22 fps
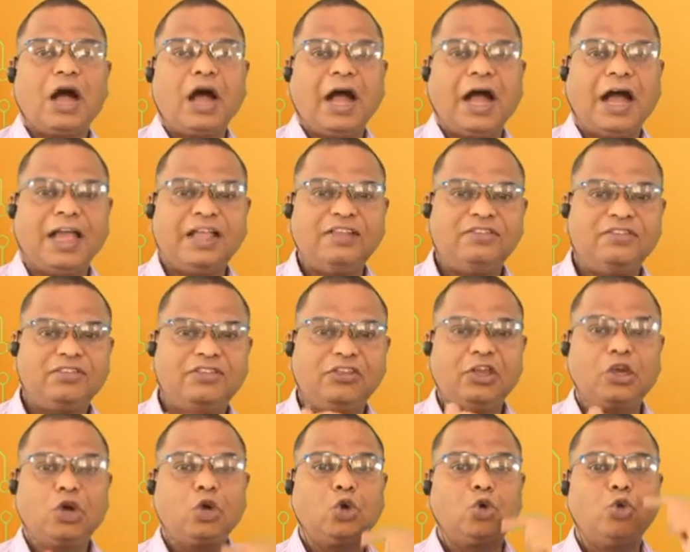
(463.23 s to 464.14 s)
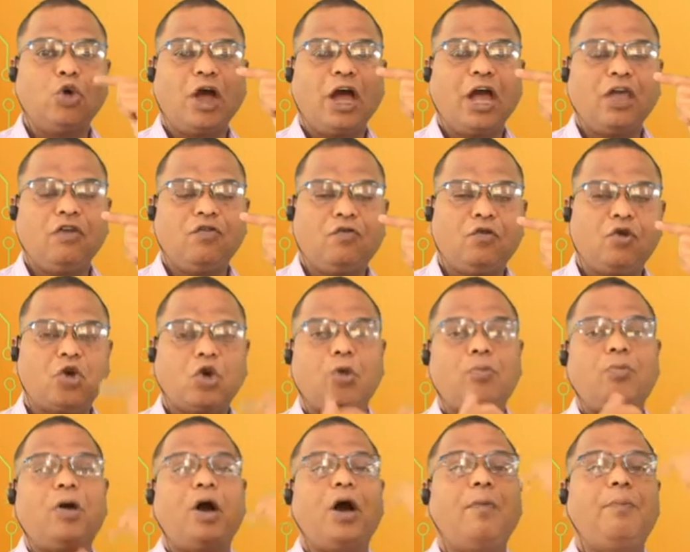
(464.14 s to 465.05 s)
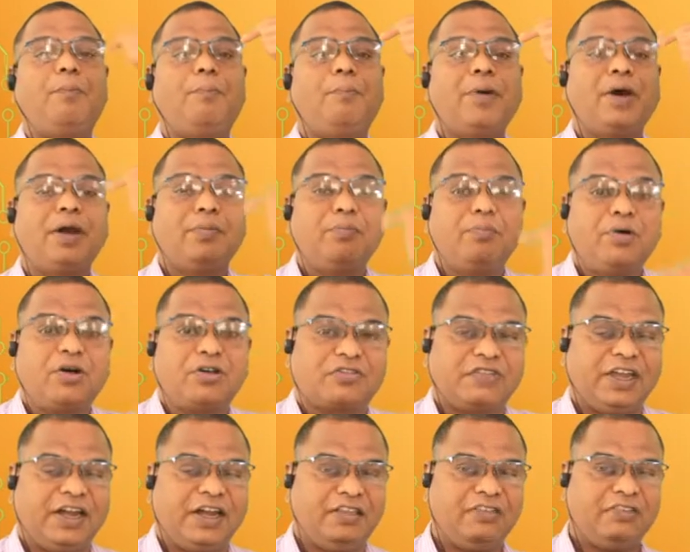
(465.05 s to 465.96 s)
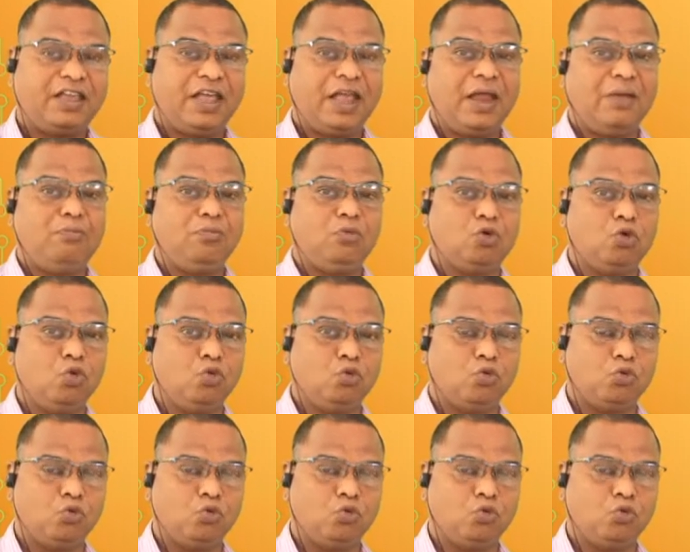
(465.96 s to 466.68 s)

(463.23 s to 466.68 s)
I0 to I4 of upper mux, that is M2,